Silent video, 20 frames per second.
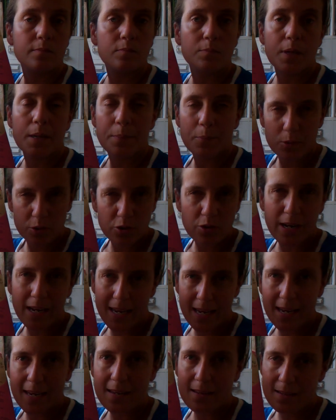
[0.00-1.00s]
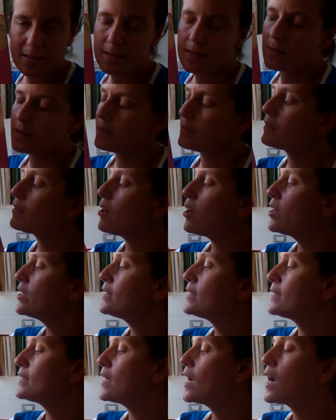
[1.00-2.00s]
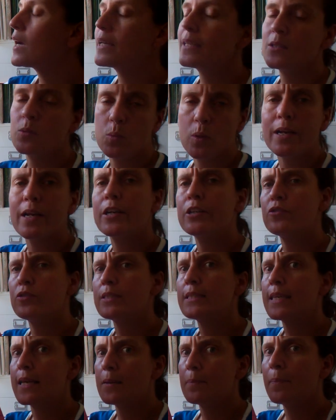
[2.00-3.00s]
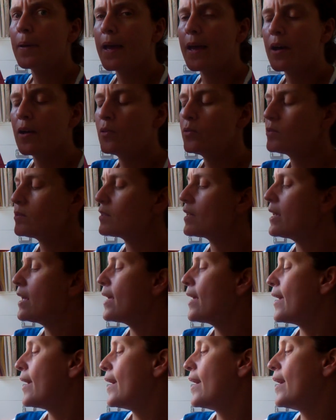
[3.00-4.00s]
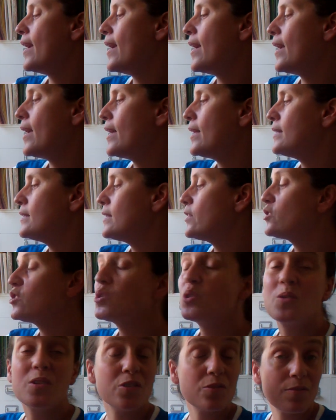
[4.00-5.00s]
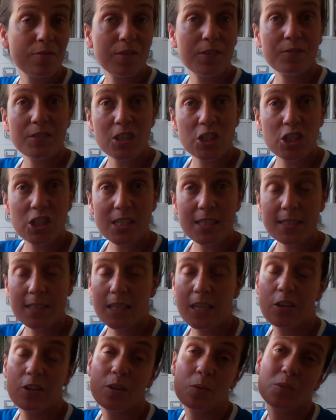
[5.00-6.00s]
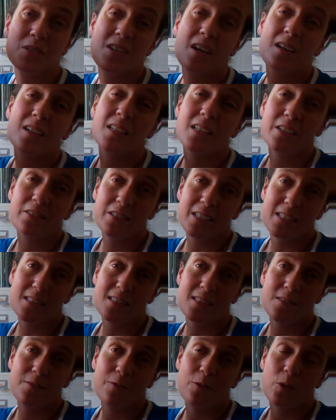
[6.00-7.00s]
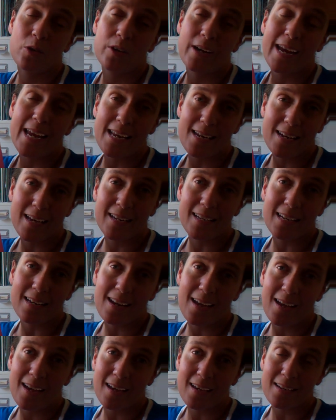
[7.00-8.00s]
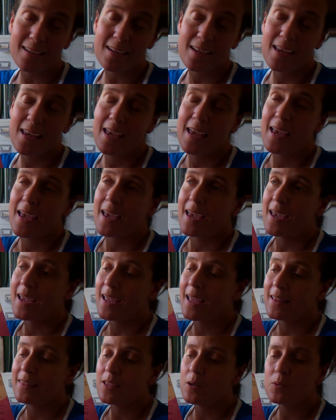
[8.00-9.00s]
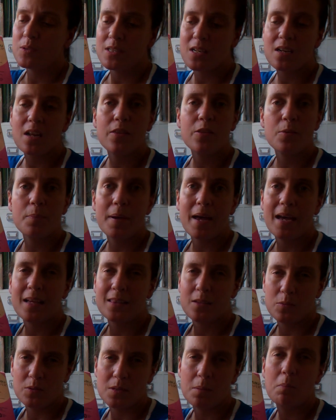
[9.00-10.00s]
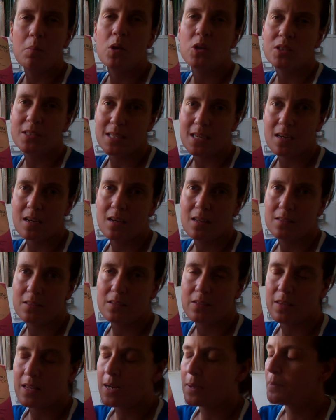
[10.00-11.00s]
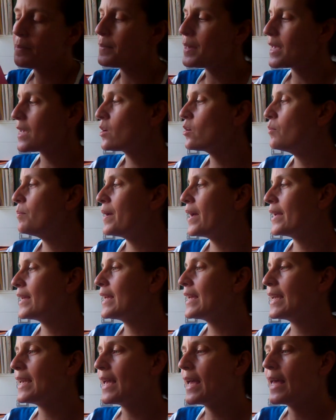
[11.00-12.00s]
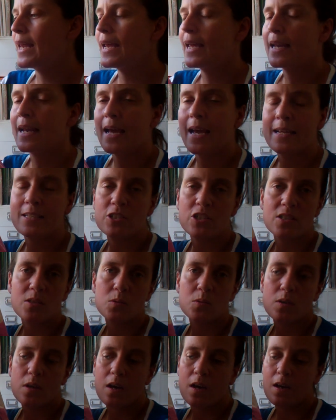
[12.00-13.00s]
Paper Tray Ink cardstock is 110 pounds. And there's 250 sheets in here, and it was on clearance for $8.99. And there was another pack that was a multicolor that I may go back and get, and I just